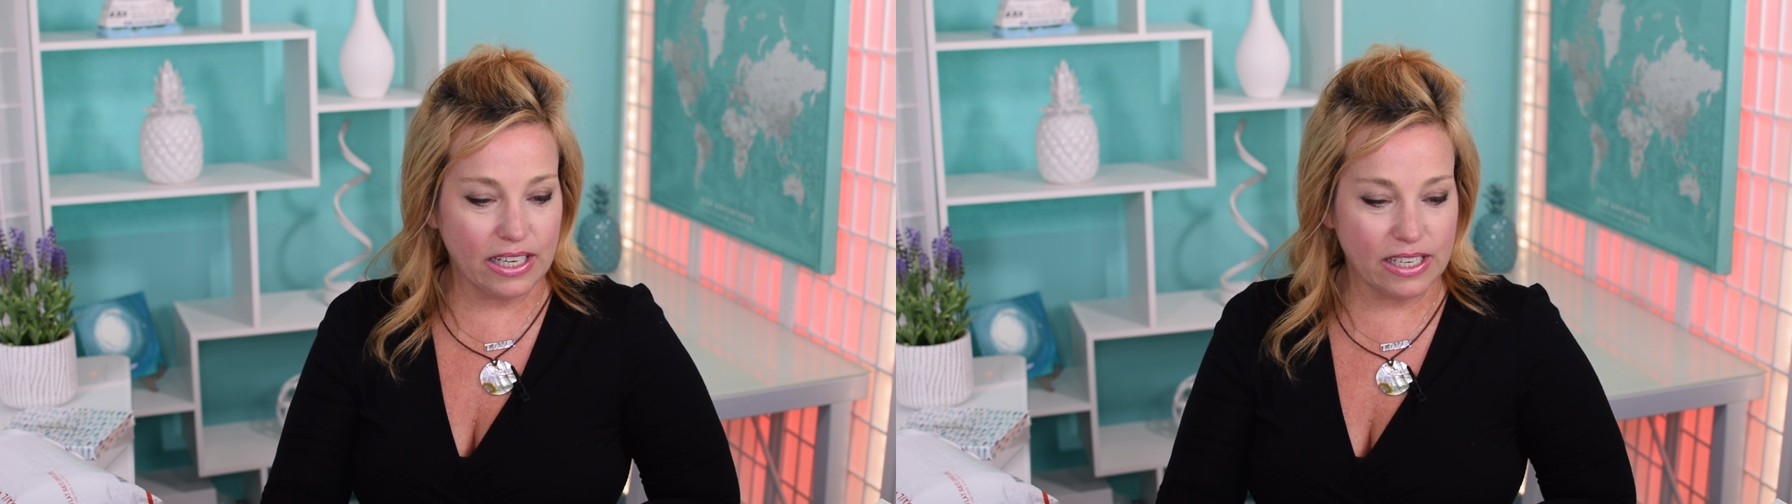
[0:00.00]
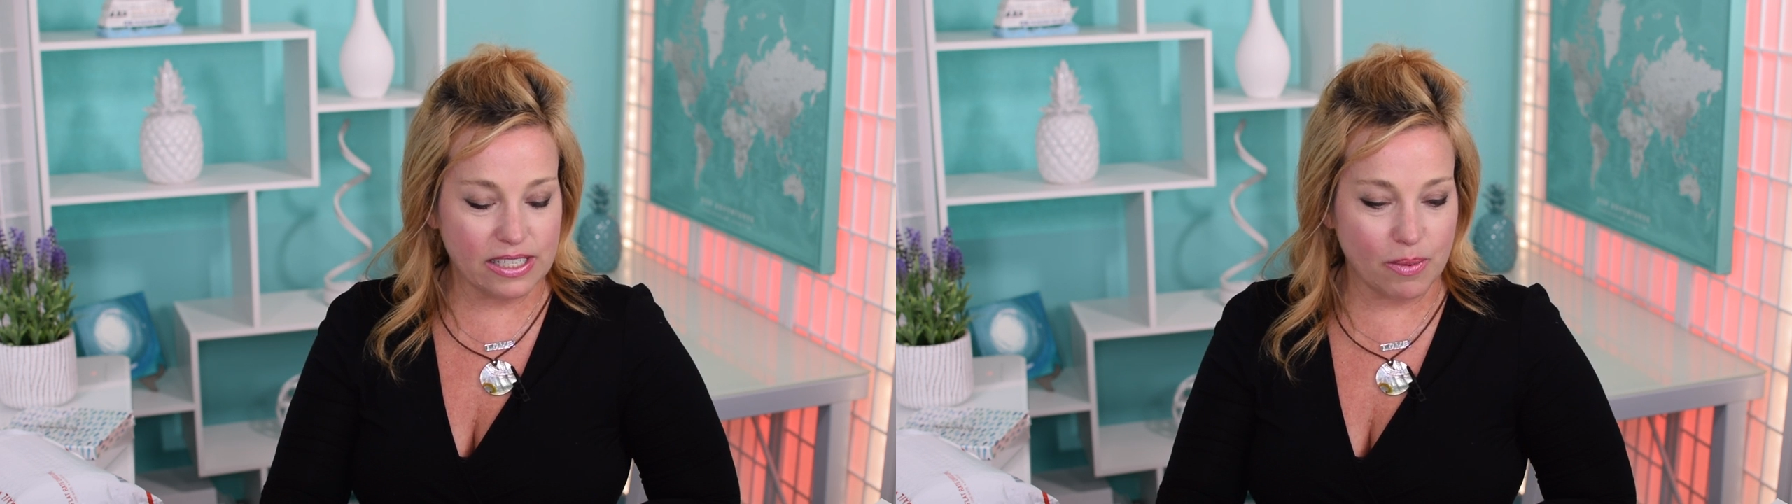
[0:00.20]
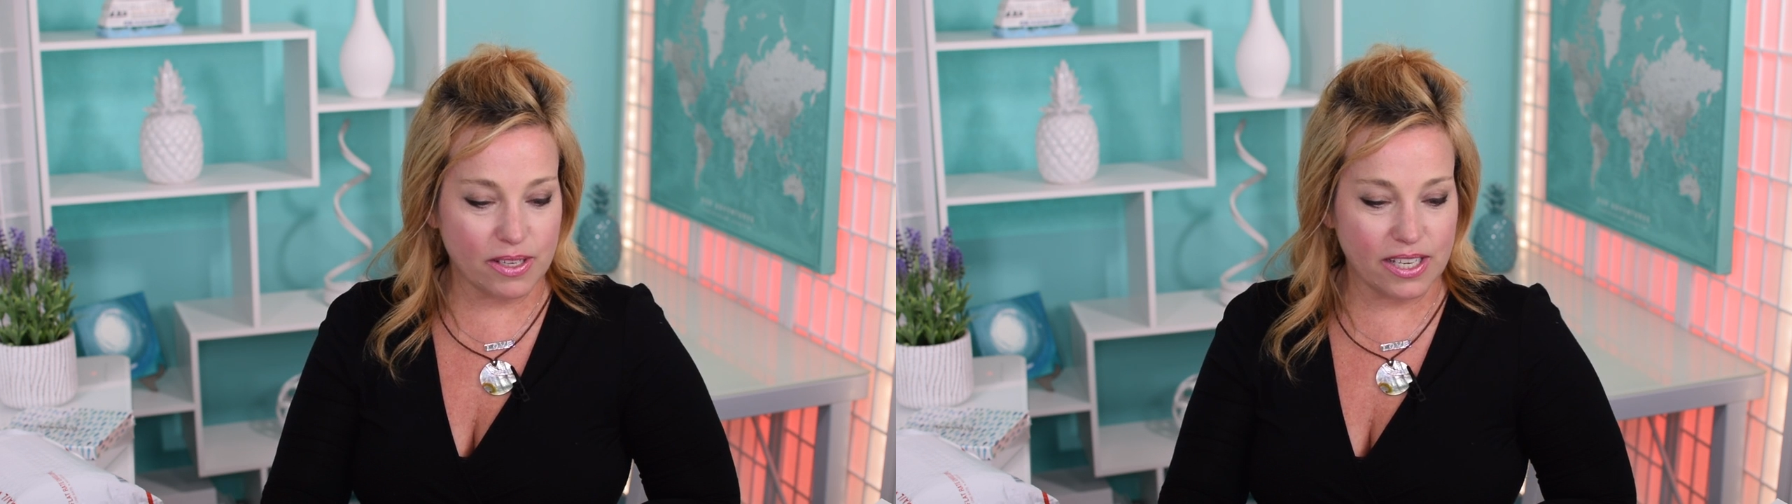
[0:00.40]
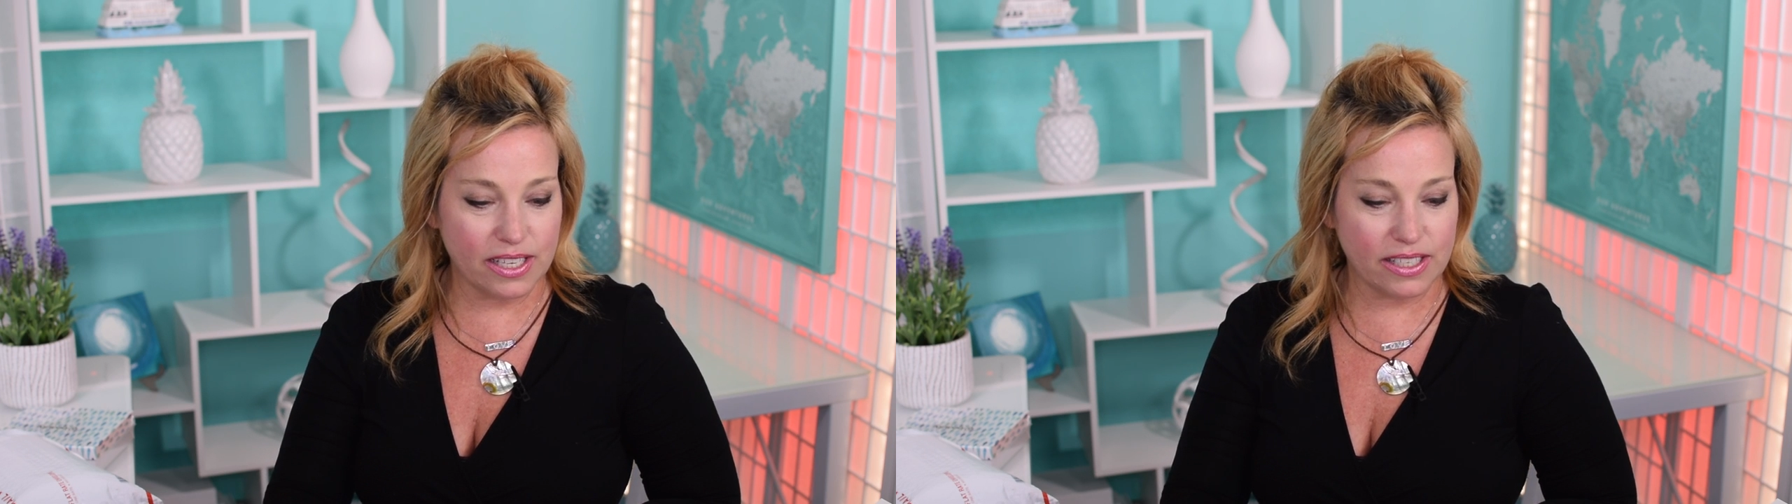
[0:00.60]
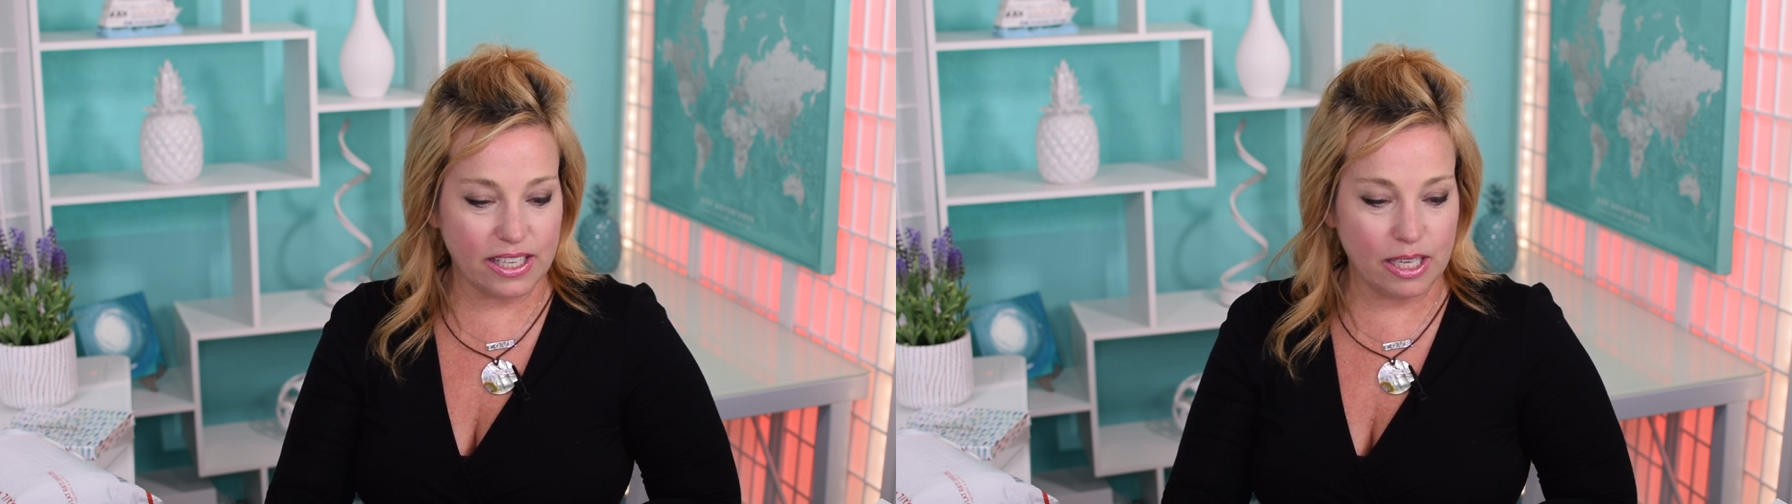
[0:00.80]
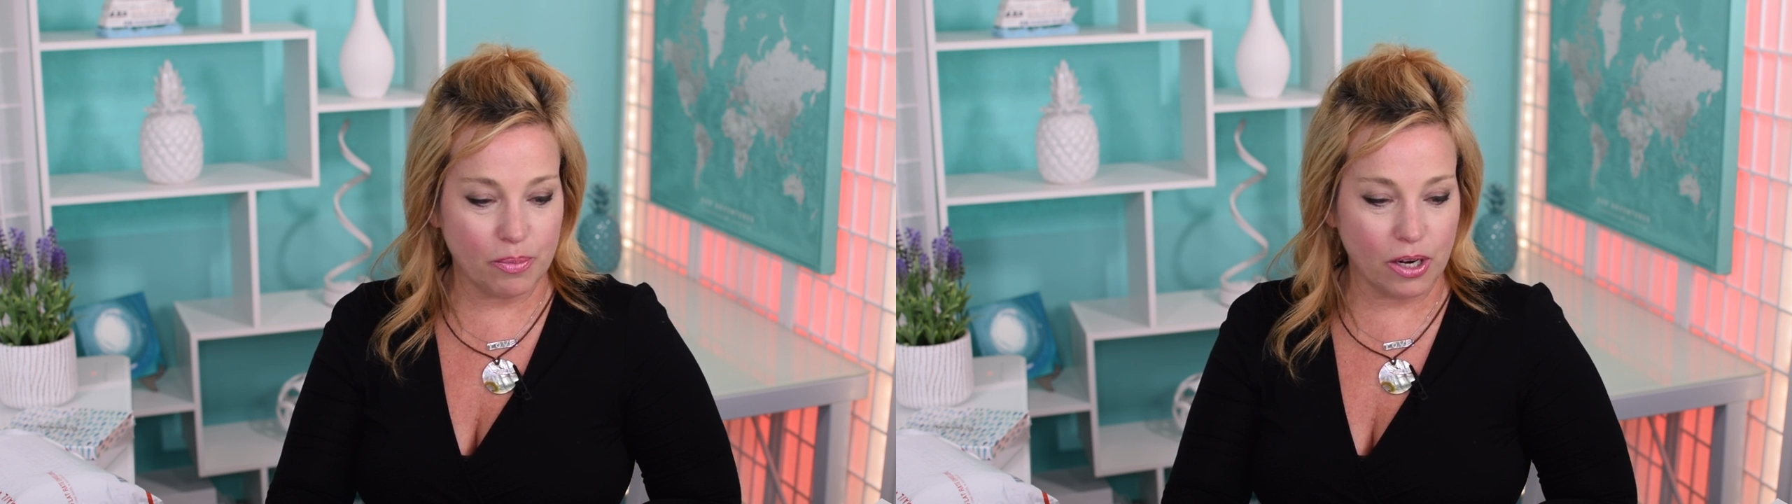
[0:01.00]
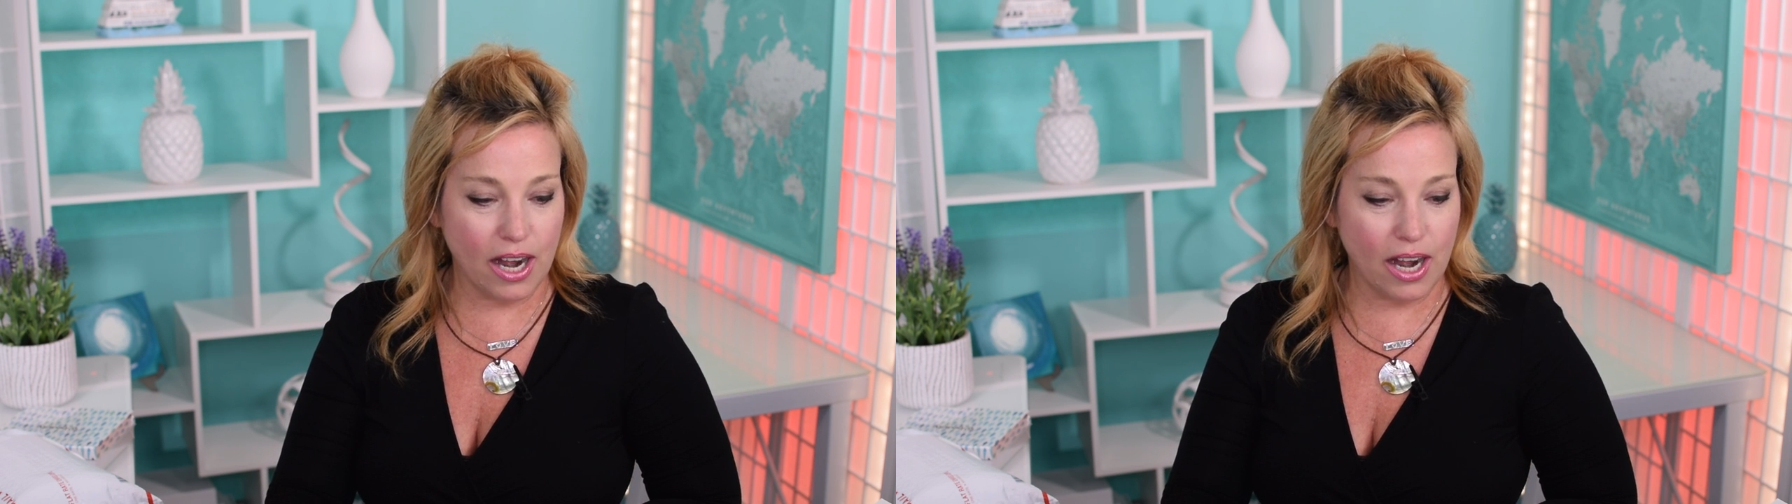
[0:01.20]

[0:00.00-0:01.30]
and Isabel said it's a keeper,